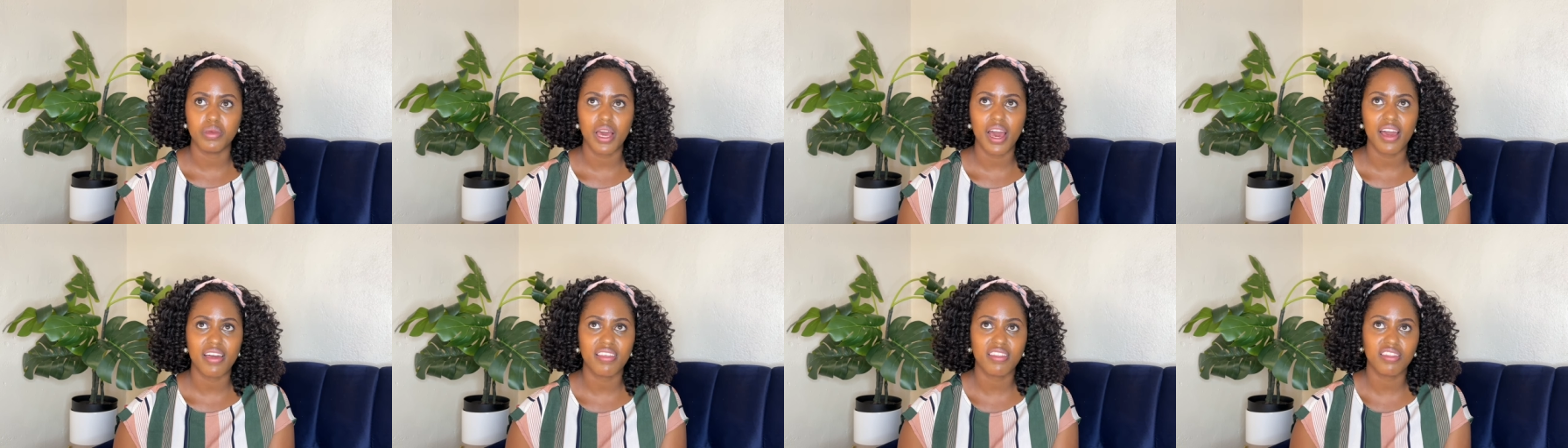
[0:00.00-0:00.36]

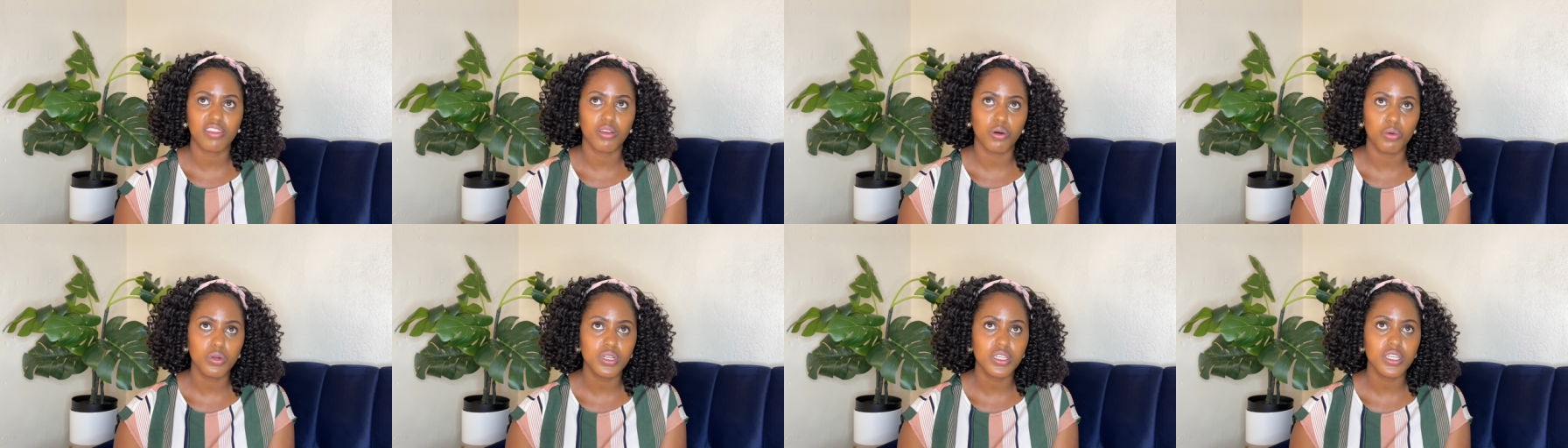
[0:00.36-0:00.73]
I
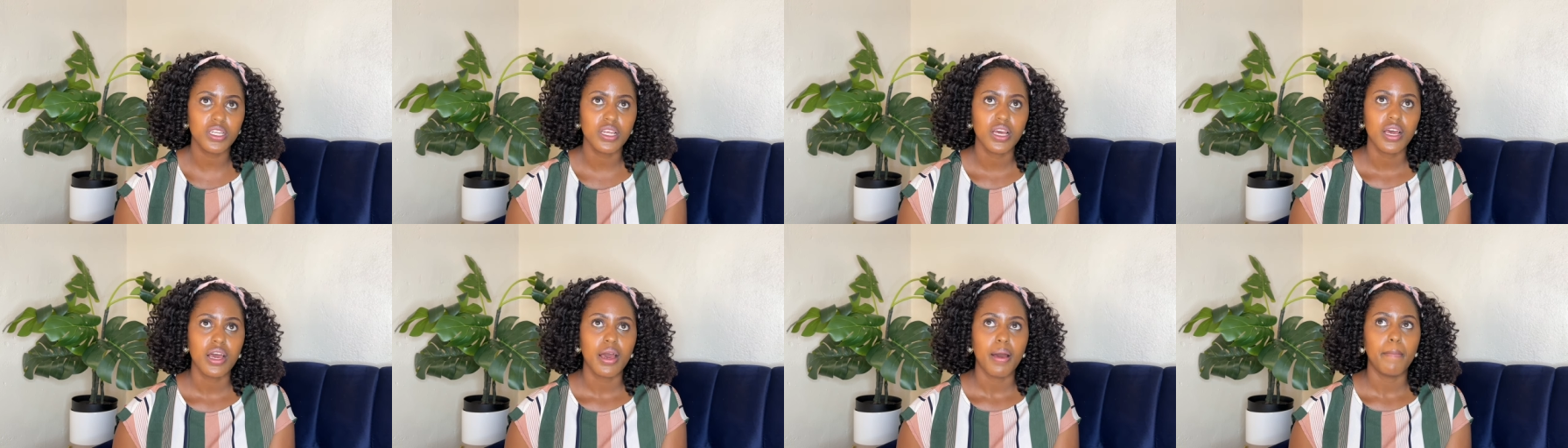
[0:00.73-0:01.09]
thought
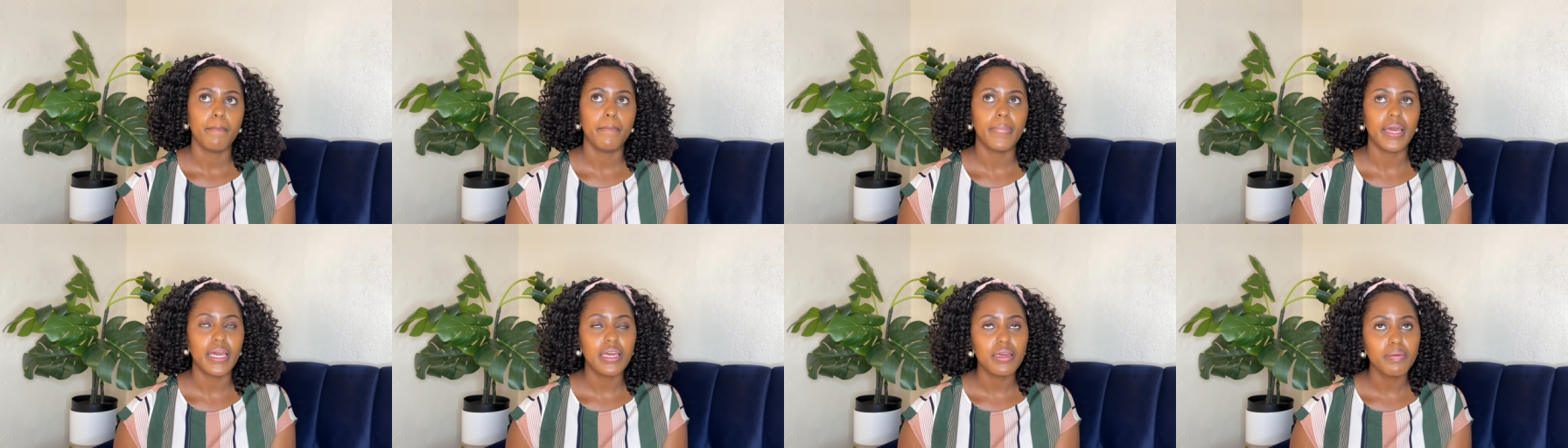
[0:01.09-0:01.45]

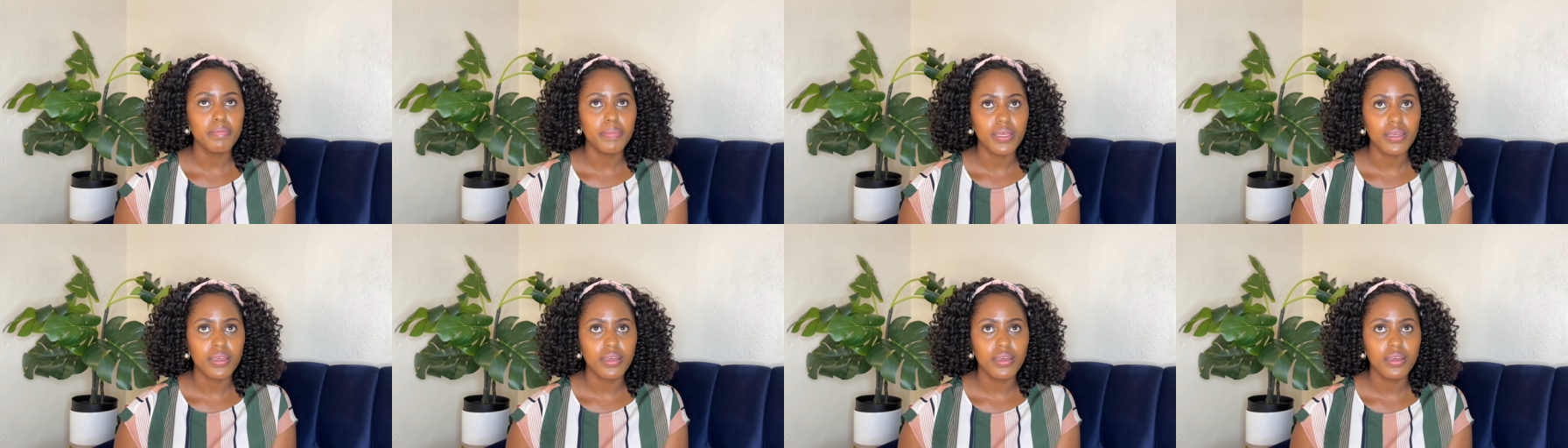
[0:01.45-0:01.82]

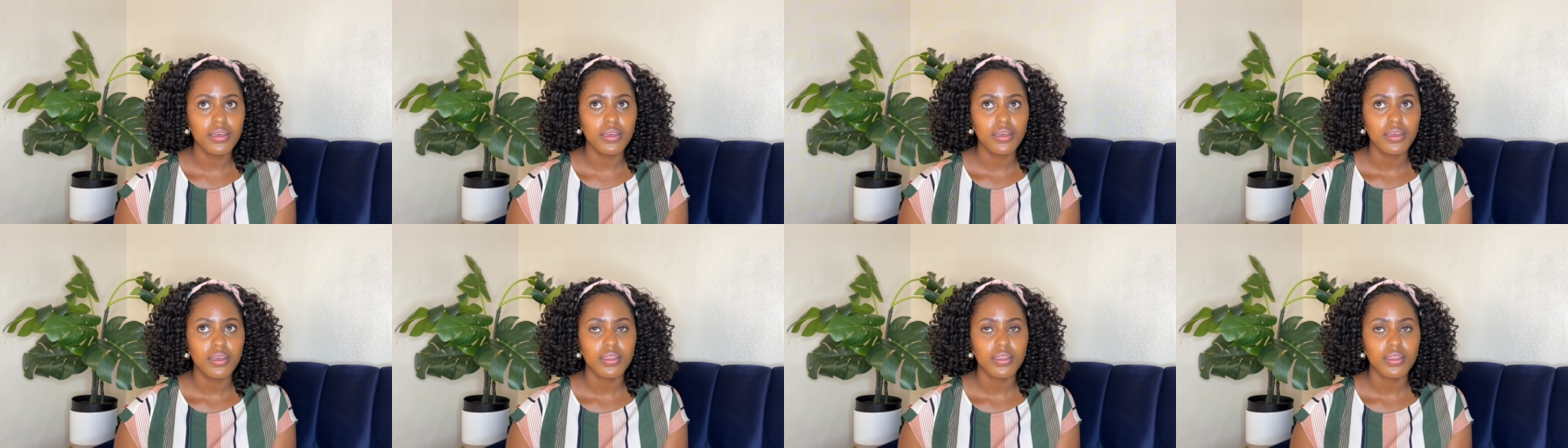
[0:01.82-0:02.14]
maybe